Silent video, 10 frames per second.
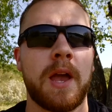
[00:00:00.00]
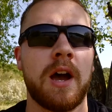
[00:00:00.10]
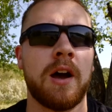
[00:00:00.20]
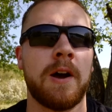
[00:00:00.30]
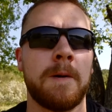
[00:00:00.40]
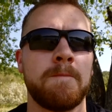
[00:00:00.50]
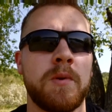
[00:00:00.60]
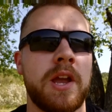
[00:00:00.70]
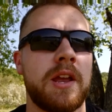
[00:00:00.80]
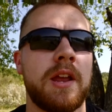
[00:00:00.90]

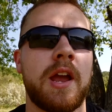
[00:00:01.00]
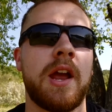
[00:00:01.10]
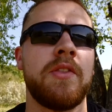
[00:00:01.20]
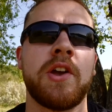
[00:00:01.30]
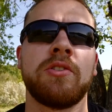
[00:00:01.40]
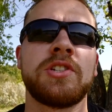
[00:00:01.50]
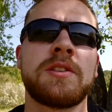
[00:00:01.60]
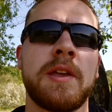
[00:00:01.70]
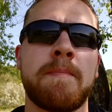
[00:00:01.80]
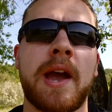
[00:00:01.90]
and
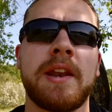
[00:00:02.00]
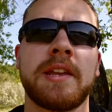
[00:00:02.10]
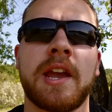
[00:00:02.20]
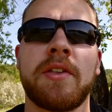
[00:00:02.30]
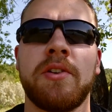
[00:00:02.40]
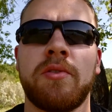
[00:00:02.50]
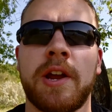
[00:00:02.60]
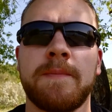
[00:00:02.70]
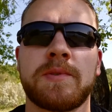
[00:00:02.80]
they band together, right?